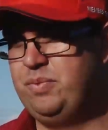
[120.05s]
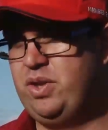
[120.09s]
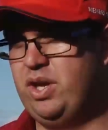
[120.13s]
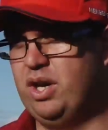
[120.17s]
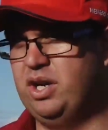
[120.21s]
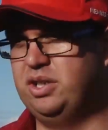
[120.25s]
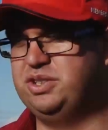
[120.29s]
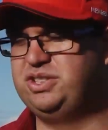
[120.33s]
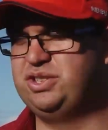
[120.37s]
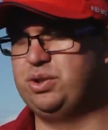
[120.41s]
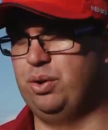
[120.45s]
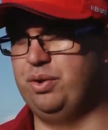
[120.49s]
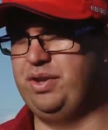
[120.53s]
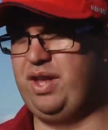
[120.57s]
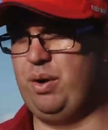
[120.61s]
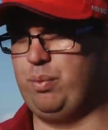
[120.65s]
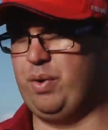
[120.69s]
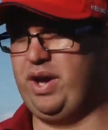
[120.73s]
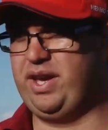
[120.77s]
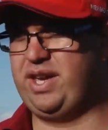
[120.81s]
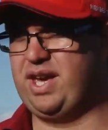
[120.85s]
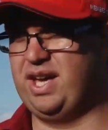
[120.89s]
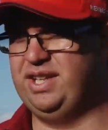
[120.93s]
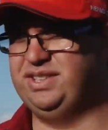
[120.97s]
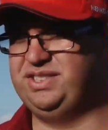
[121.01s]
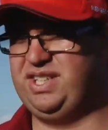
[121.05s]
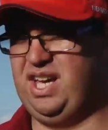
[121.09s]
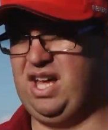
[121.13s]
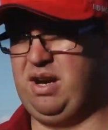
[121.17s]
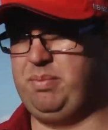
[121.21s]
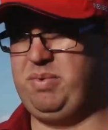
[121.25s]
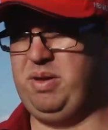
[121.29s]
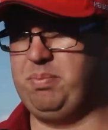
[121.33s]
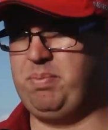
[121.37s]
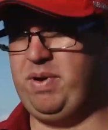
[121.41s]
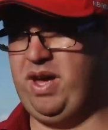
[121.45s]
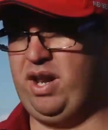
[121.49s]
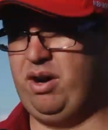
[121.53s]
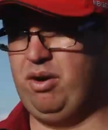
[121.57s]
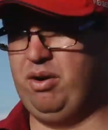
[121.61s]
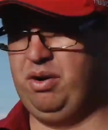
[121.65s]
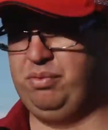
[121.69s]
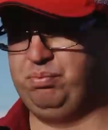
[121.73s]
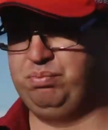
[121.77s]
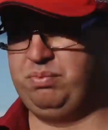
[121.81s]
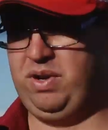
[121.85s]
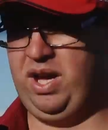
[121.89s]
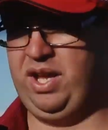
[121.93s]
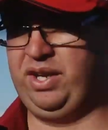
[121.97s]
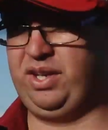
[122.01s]
you know sort their weekends out a bit better
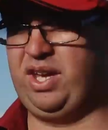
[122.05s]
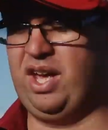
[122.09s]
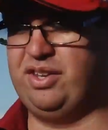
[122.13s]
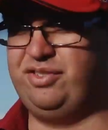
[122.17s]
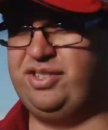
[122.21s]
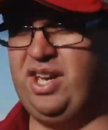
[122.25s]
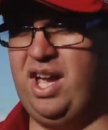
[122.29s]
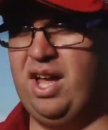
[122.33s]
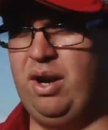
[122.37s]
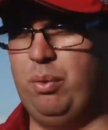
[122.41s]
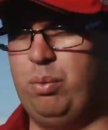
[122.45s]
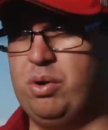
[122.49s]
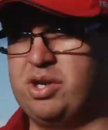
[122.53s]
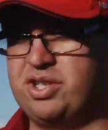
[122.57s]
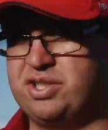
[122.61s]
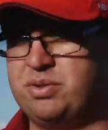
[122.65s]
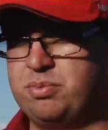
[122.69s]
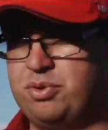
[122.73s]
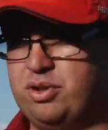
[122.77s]
and, and get down and watch